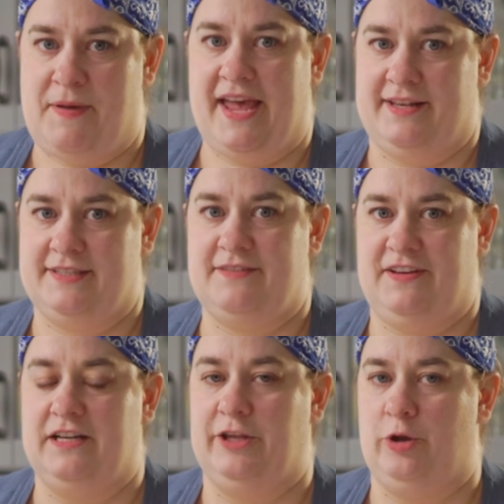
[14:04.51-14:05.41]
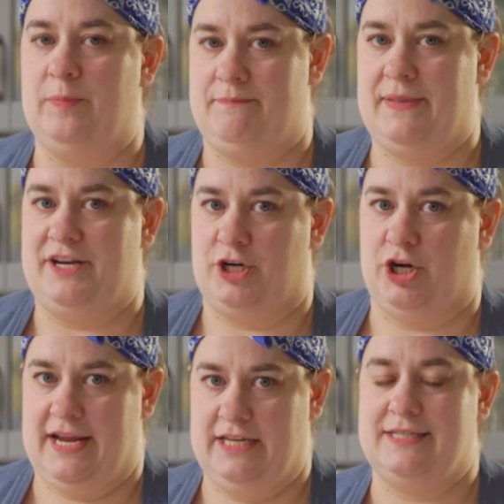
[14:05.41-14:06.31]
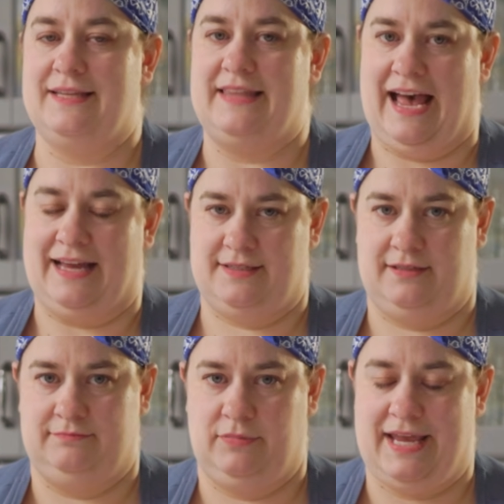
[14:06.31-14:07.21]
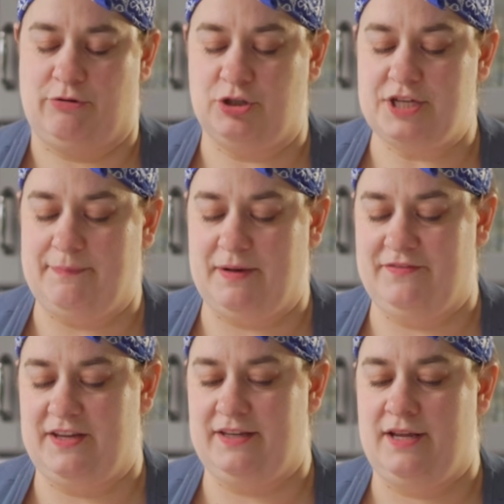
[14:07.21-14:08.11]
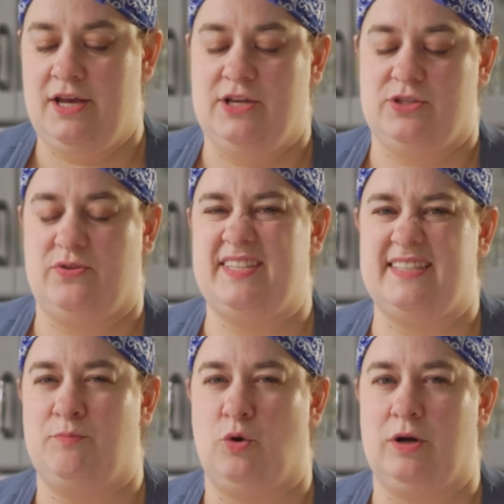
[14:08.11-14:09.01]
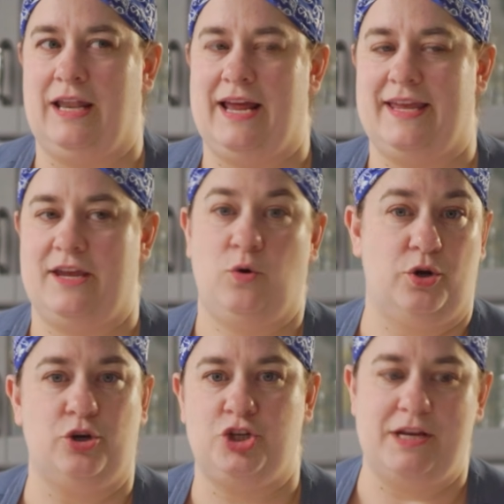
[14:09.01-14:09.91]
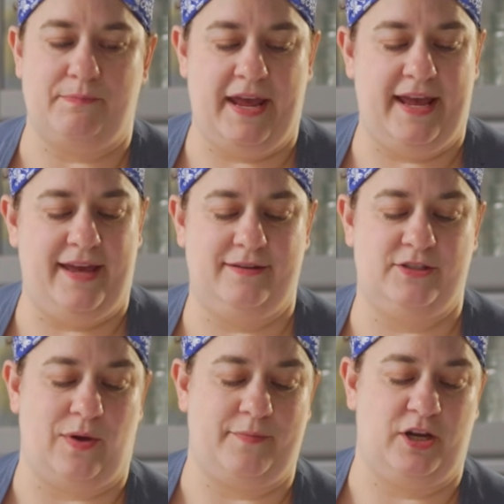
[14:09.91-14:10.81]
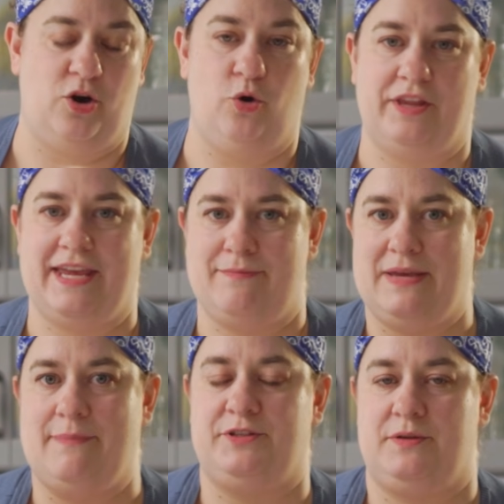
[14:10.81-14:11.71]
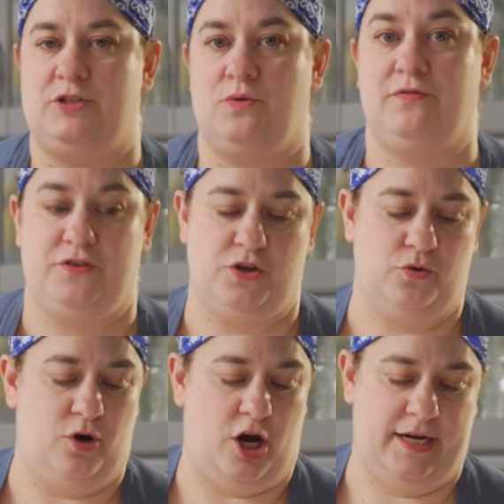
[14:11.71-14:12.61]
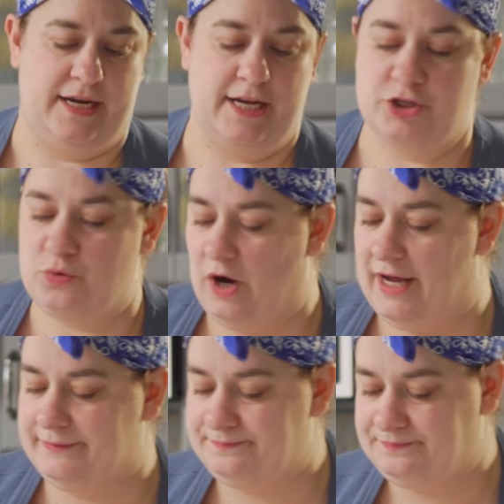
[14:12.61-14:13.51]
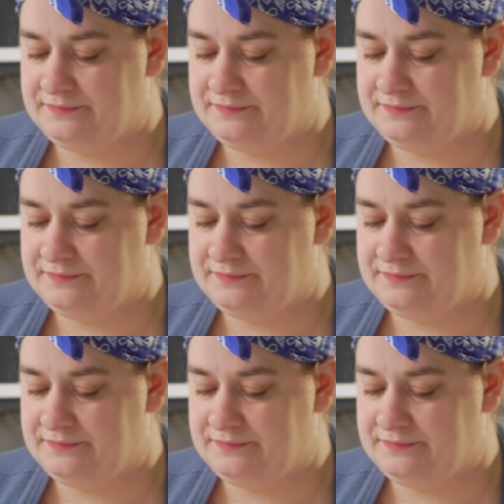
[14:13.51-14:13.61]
pans fit a little bit better into that countertop oven. So this is more like a quarter sheet pan, so I'm gonna only be able to do a few on each one.